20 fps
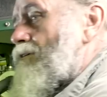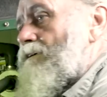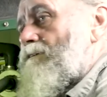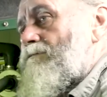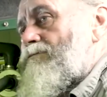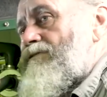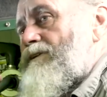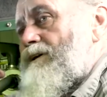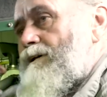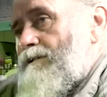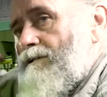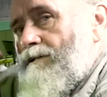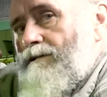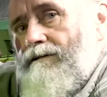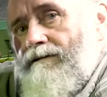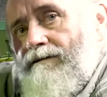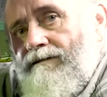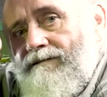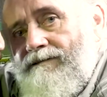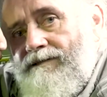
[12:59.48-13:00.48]
I can feel it.
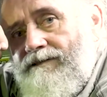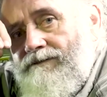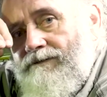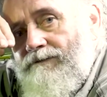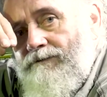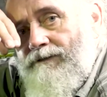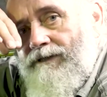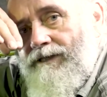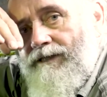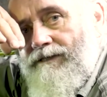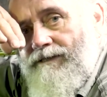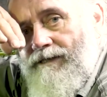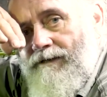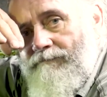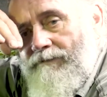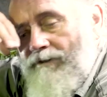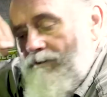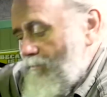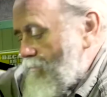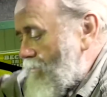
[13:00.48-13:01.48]
She's all kicked
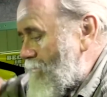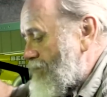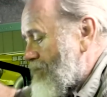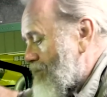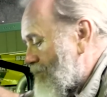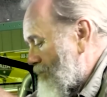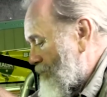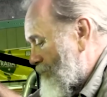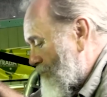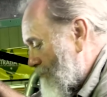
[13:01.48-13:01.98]
up like this.